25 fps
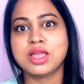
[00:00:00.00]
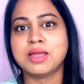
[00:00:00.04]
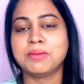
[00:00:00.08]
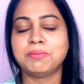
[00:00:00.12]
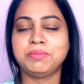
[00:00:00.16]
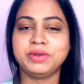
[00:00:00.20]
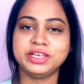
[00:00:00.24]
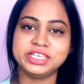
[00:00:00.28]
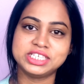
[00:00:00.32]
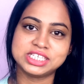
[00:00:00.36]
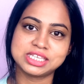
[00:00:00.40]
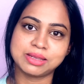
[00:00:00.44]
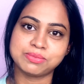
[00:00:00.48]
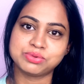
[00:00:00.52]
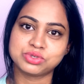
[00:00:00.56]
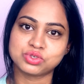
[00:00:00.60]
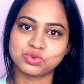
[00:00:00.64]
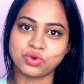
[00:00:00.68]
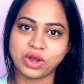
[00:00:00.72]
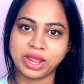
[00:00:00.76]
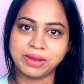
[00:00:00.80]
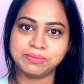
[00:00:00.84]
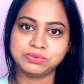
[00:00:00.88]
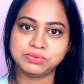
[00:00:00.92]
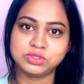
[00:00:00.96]
please
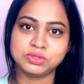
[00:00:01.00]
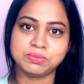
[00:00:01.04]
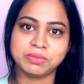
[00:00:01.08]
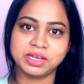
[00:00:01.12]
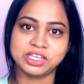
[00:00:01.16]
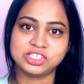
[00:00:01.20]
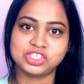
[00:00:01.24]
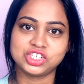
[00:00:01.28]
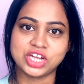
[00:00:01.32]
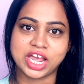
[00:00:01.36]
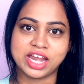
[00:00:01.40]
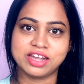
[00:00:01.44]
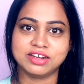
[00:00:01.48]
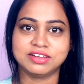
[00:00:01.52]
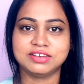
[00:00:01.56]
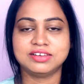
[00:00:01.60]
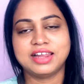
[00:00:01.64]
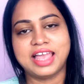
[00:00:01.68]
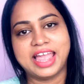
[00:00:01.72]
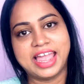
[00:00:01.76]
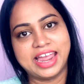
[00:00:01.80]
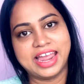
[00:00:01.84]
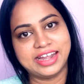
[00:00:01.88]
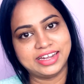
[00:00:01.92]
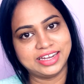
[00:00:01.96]
subscribe to my channel
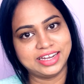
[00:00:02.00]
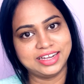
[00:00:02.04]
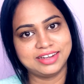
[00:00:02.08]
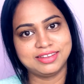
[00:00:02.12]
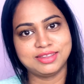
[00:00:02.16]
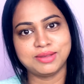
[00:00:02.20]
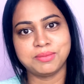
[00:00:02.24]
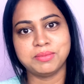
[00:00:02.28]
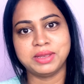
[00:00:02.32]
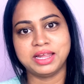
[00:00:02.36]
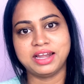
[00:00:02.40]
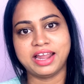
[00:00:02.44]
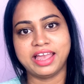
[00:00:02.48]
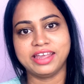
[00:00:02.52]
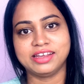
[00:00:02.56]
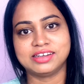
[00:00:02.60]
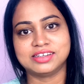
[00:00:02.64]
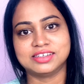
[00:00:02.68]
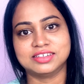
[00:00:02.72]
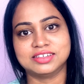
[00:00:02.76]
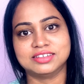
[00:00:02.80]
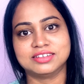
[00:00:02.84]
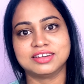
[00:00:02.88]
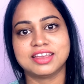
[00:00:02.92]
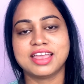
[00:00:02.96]
and hit the bell
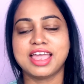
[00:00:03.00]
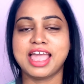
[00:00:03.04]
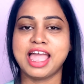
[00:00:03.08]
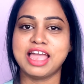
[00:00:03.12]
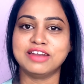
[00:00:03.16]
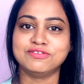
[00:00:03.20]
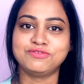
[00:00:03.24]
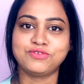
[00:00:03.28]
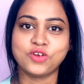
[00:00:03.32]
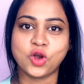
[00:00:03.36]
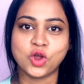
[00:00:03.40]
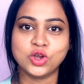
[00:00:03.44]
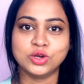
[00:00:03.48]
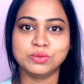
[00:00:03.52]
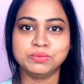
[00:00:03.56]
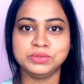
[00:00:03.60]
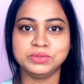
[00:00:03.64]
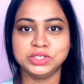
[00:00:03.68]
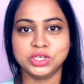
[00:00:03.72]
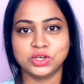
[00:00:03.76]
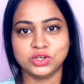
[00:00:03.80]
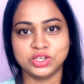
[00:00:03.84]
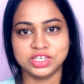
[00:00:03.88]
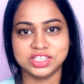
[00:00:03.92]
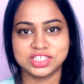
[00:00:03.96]
icon and follow
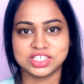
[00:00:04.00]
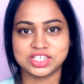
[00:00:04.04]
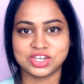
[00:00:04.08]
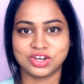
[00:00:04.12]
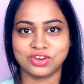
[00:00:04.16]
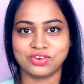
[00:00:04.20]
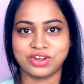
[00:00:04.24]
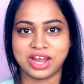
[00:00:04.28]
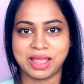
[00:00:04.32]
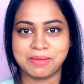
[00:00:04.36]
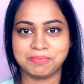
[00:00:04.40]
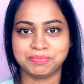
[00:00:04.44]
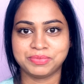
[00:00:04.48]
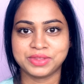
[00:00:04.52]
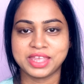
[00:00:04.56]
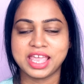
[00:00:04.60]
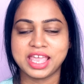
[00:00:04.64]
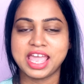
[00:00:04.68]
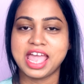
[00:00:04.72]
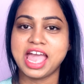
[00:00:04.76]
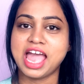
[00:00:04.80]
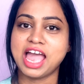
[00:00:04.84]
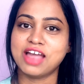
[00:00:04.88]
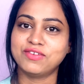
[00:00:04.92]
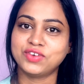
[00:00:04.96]
me on Instagram.
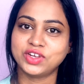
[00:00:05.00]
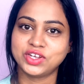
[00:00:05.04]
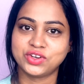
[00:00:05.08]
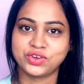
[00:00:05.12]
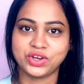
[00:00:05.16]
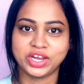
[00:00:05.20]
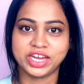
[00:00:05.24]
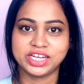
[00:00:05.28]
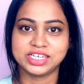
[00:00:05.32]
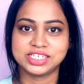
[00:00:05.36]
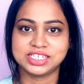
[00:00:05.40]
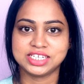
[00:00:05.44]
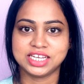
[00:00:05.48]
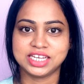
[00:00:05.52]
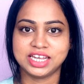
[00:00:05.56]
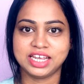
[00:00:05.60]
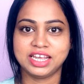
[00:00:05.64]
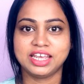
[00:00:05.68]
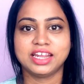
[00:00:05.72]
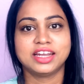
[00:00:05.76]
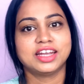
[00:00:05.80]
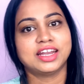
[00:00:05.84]
Have a great day.